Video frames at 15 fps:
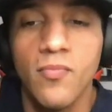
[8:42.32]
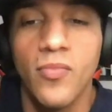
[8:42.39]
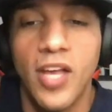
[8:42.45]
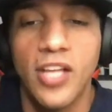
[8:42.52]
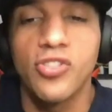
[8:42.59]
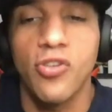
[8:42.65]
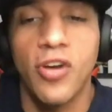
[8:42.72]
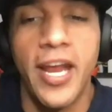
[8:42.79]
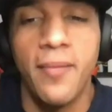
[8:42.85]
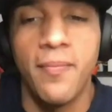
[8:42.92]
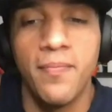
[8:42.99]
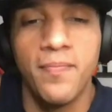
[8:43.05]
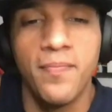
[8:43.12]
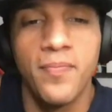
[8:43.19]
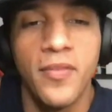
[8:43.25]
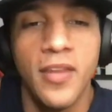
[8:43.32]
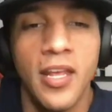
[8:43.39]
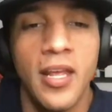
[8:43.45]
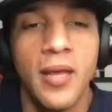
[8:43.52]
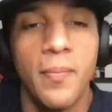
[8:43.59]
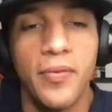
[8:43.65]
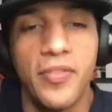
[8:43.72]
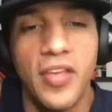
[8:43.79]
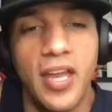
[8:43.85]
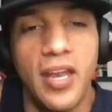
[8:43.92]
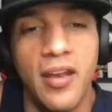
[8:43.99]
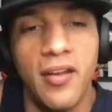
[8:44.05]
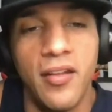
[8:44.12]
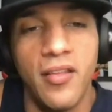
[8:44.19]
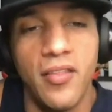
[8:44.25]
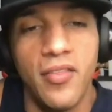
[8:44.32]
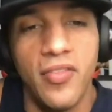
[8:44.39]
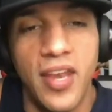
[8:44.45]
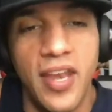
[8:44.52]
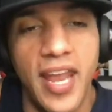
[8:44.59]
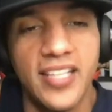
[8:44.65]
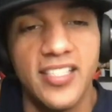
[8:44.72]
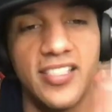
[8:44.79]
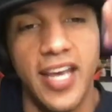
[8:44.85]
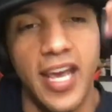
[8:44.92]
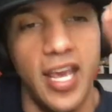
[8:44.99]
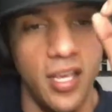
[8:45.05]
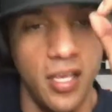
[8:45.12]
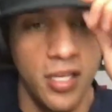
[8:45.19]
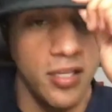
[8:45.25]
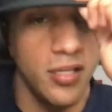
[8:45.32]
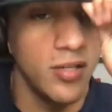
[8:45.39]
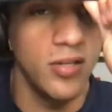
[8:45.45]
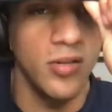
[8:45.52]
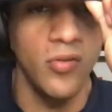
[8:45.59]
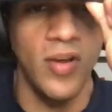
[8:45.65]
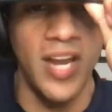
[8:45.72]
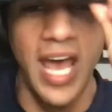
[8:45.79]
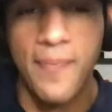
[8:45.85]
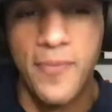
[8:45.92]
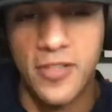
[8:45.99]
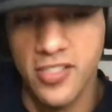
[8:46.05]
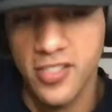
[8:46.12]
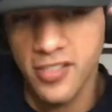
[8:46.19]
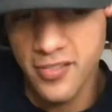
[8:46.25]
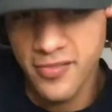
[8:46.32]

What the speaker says: That's great. But then the next day, what happens?